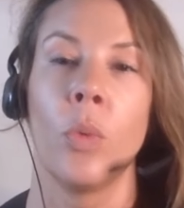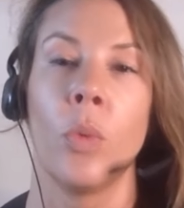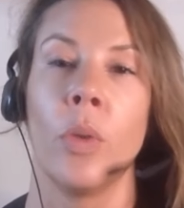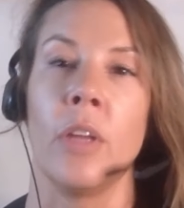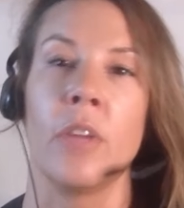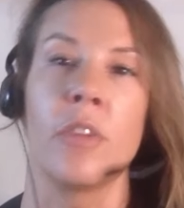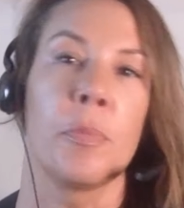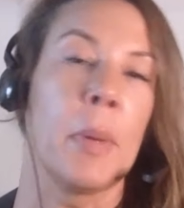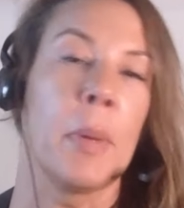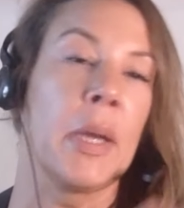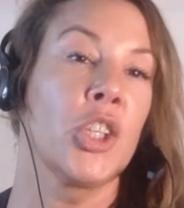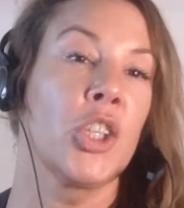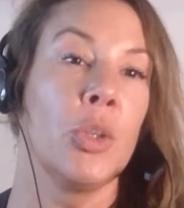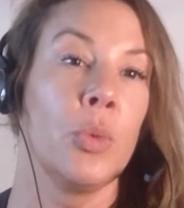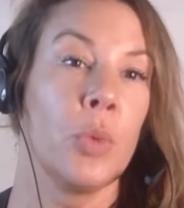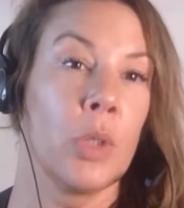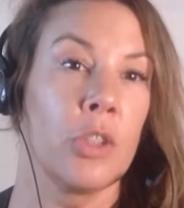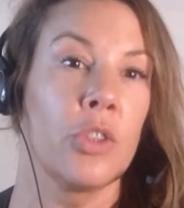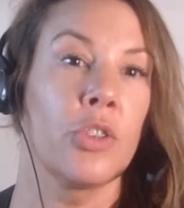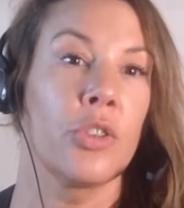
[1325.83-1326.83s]
especially
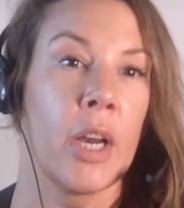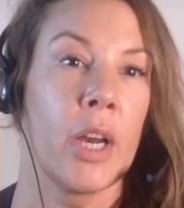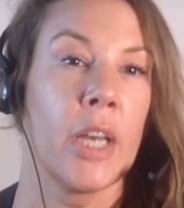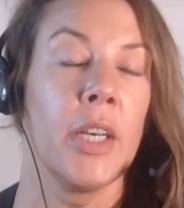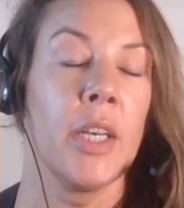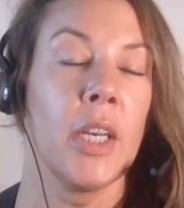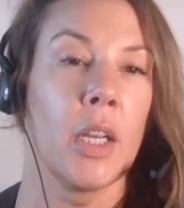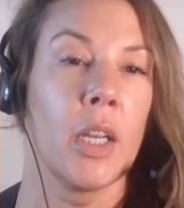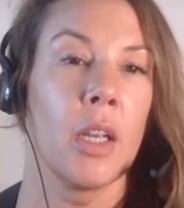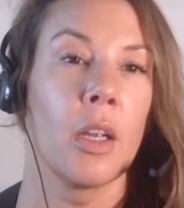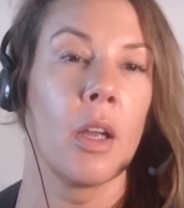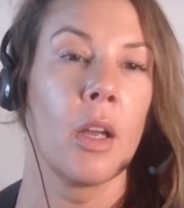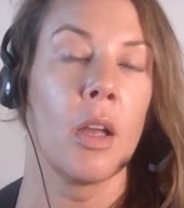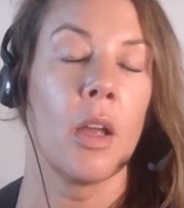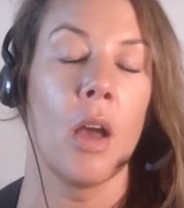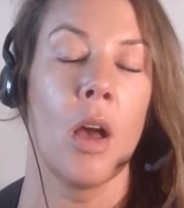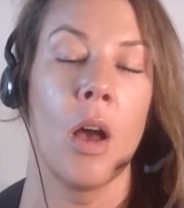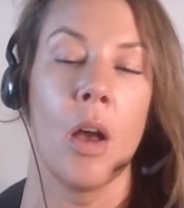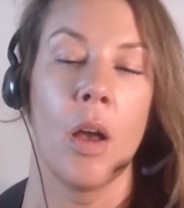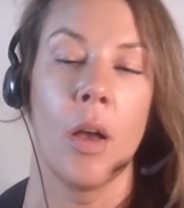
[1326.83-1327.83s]
with a trending
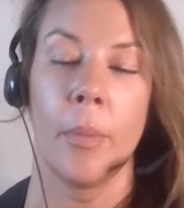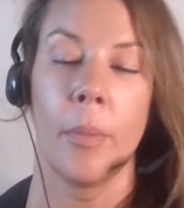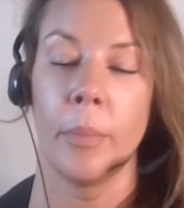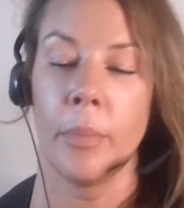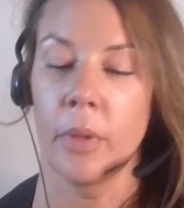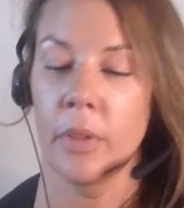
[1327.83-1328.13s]
um,